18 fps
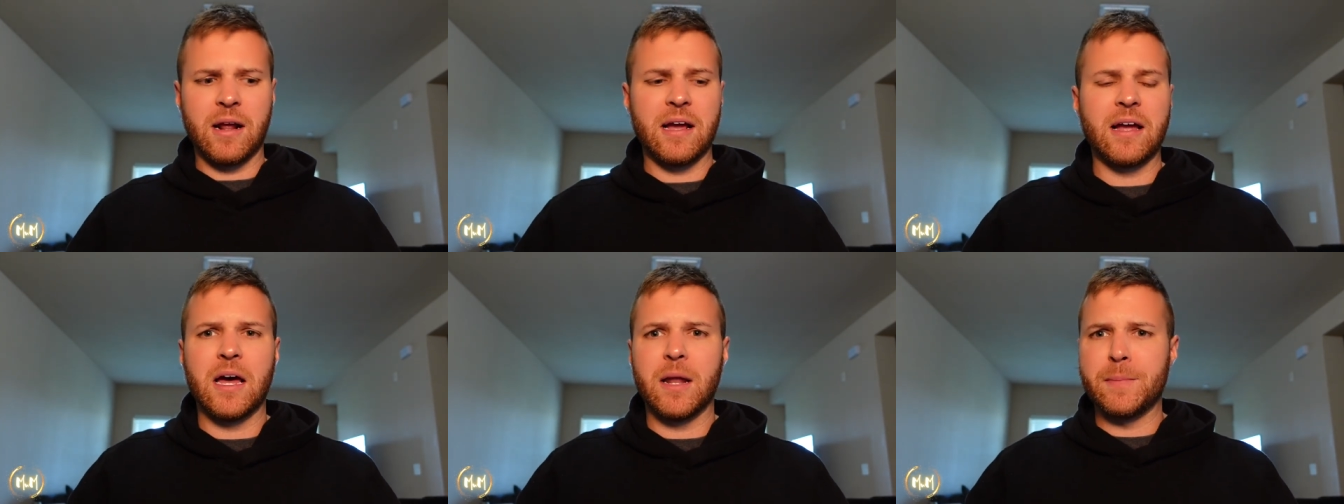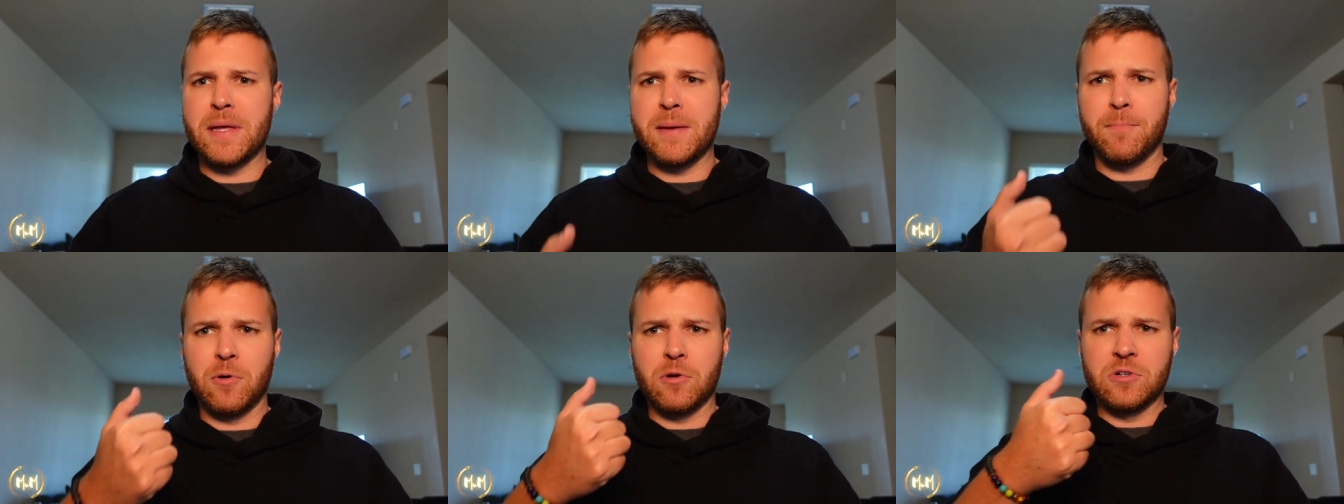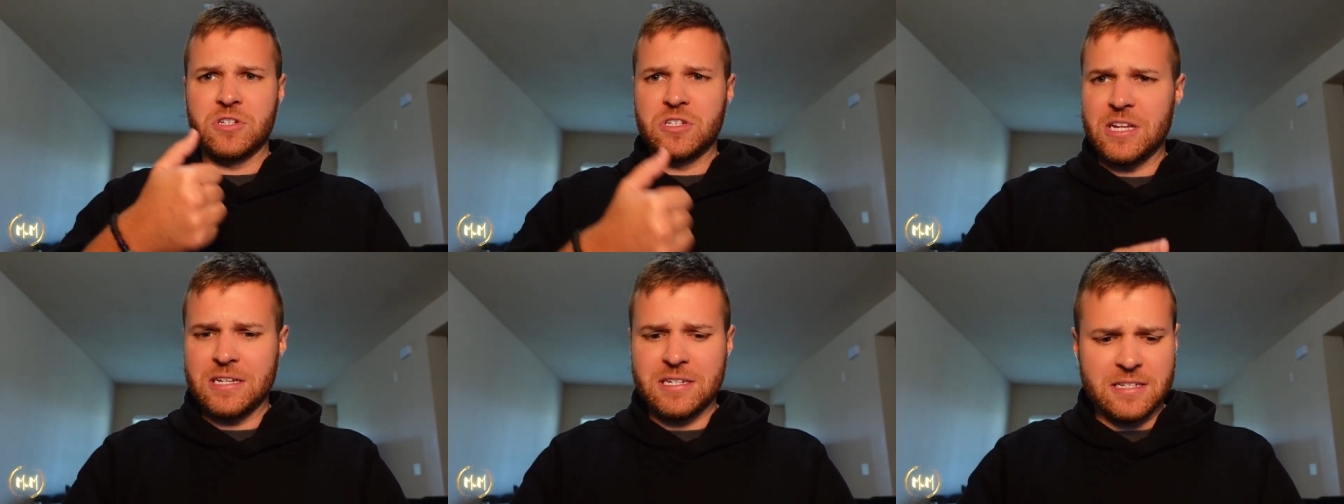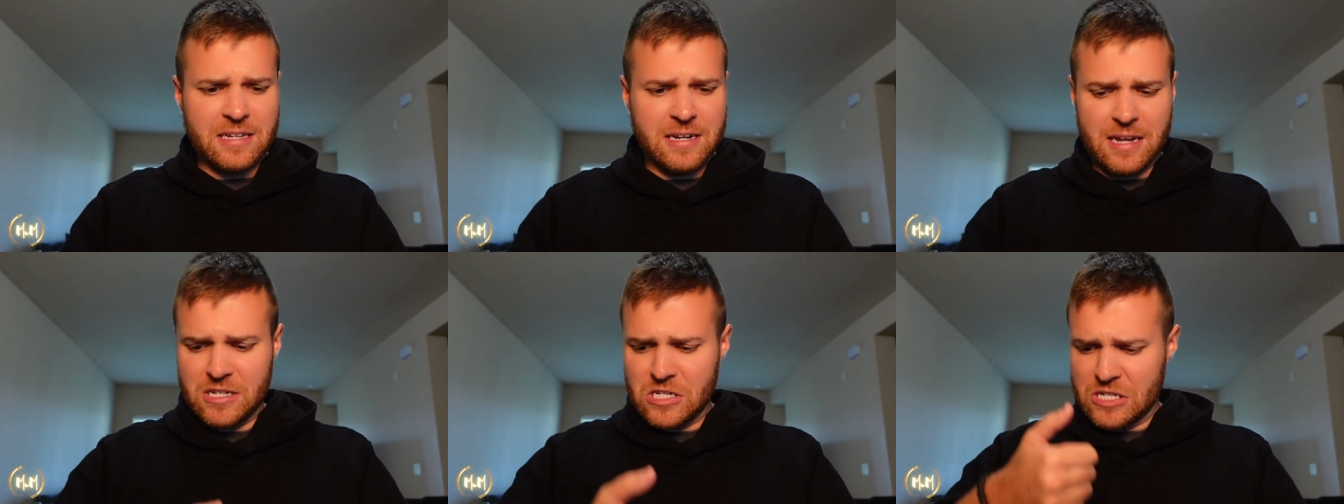I gotta be
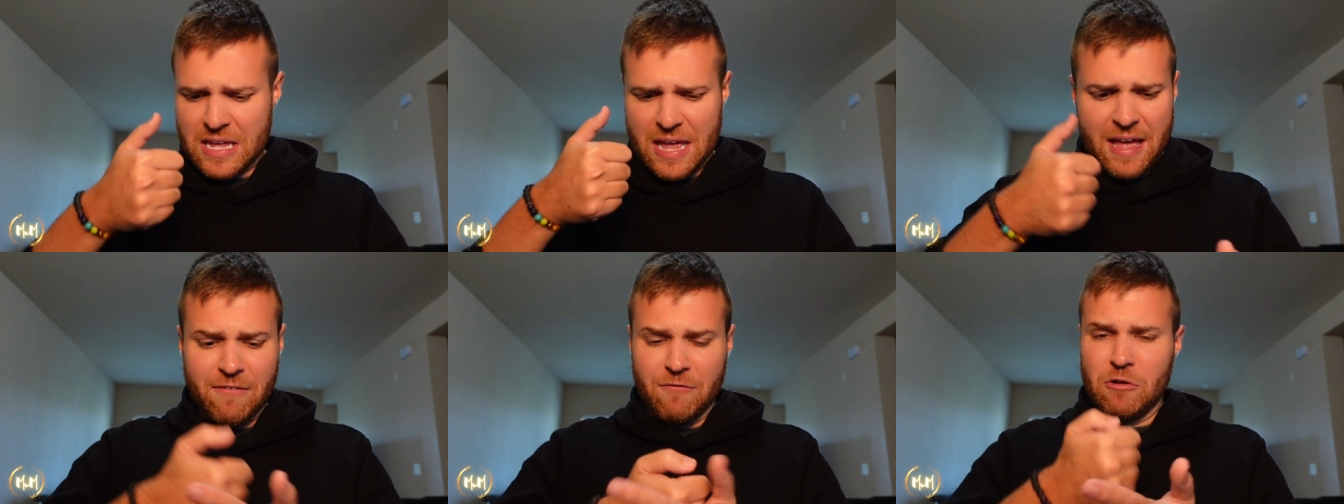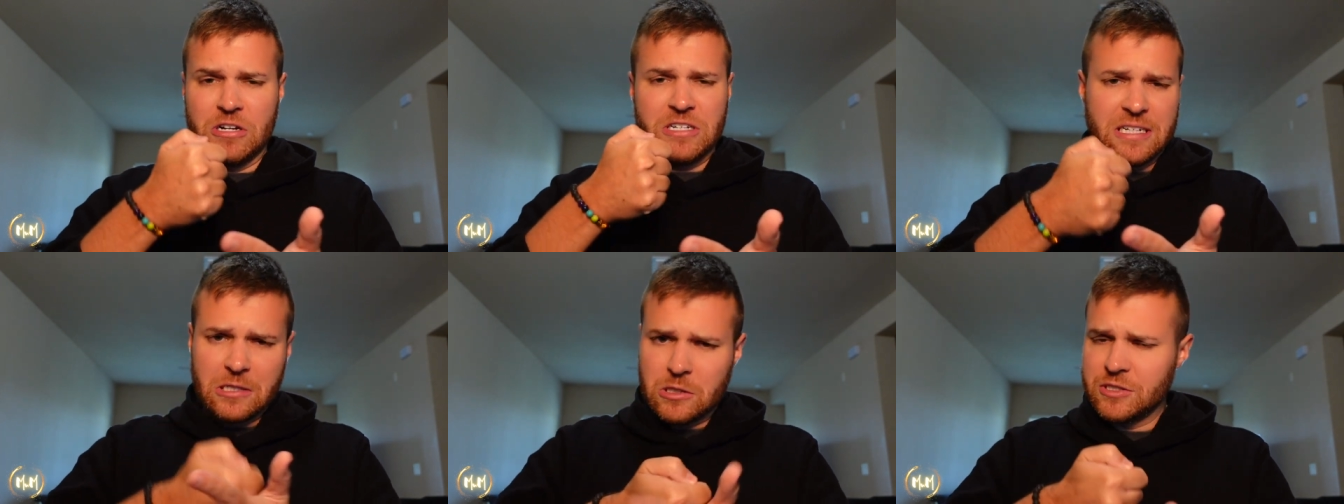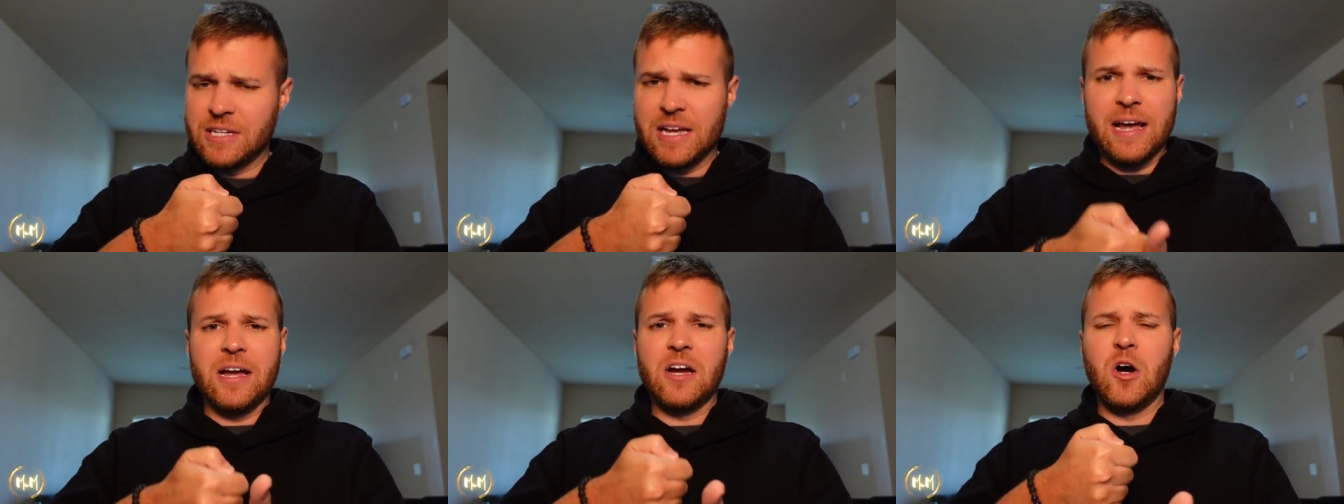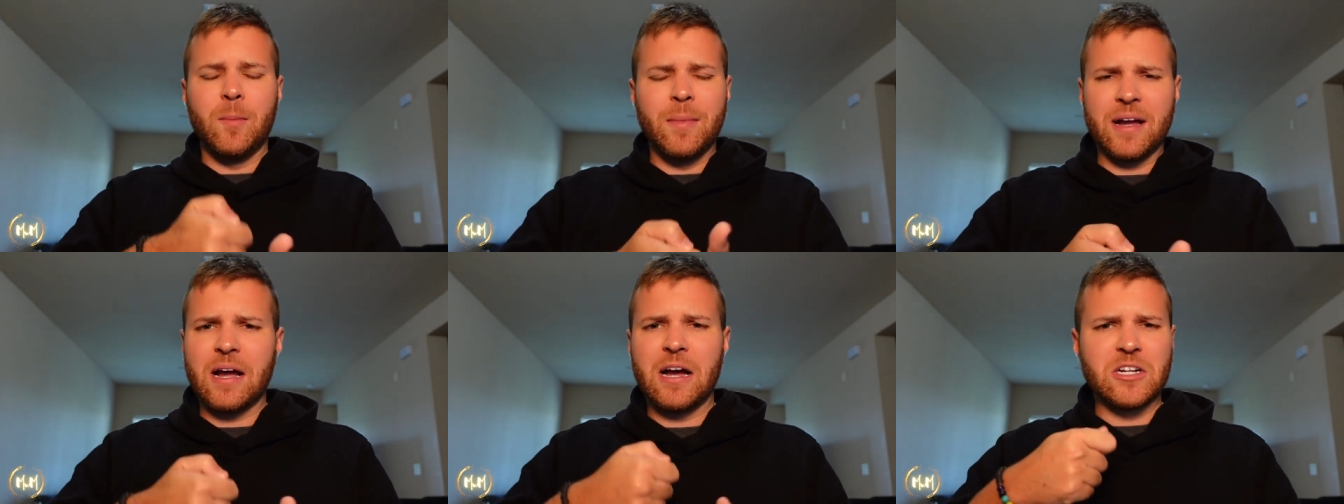persistent. I just every single day, oh
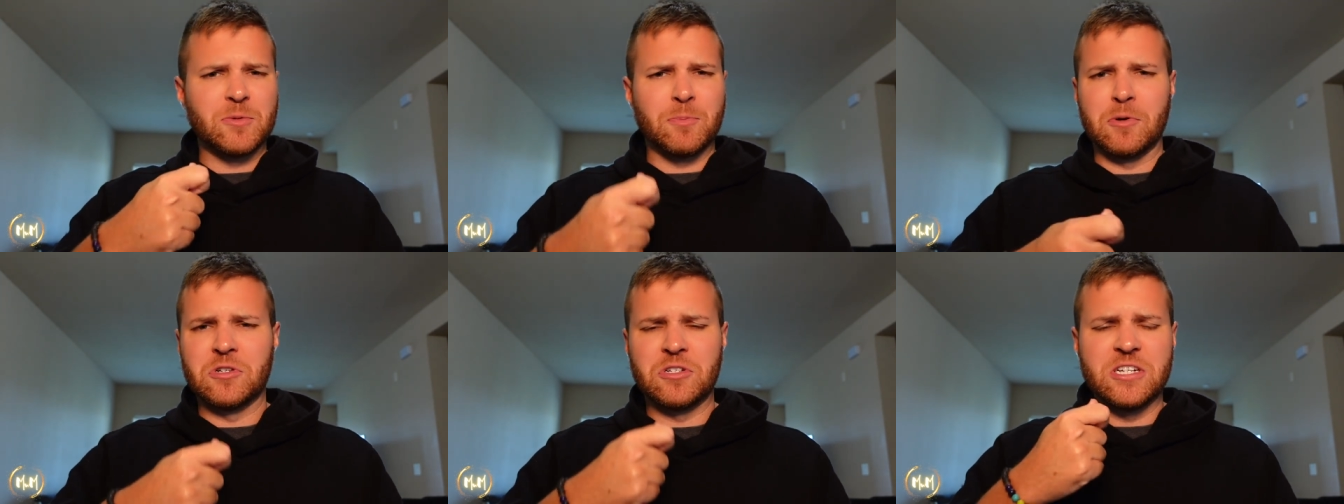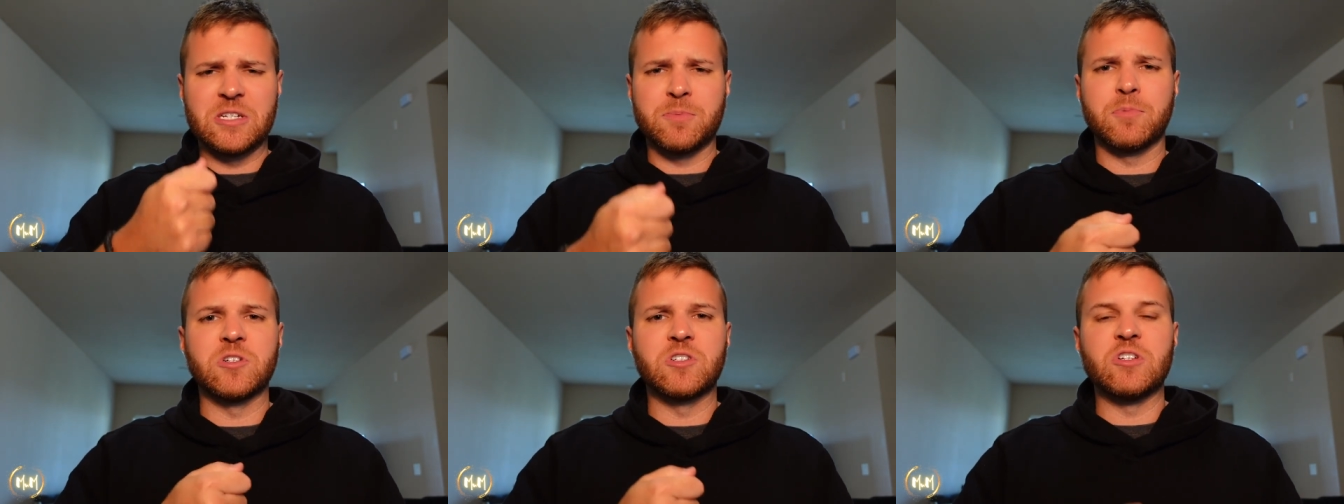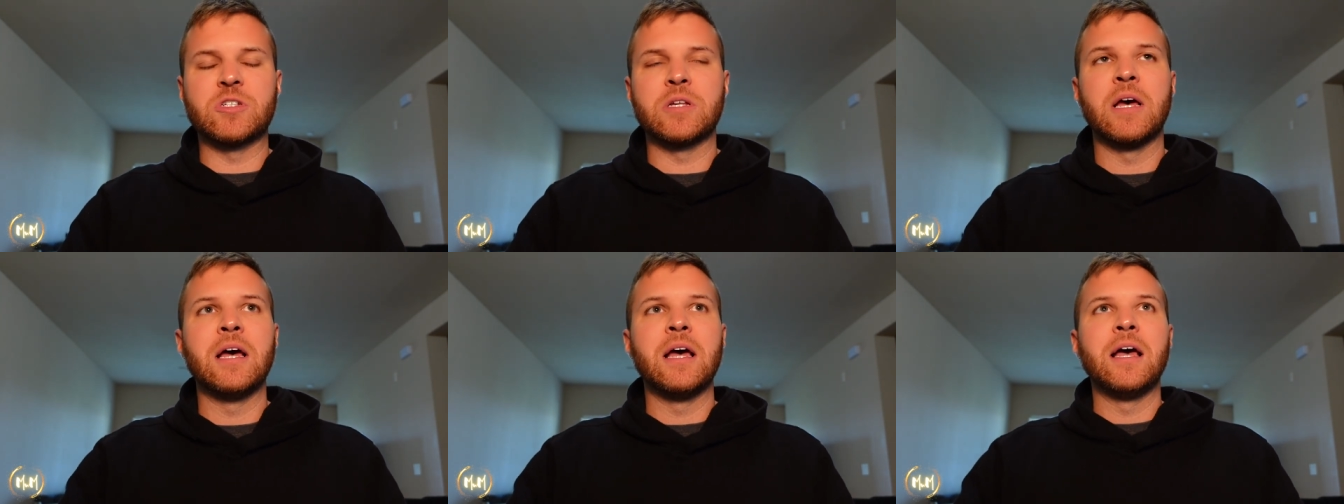my gosh, persist, persist.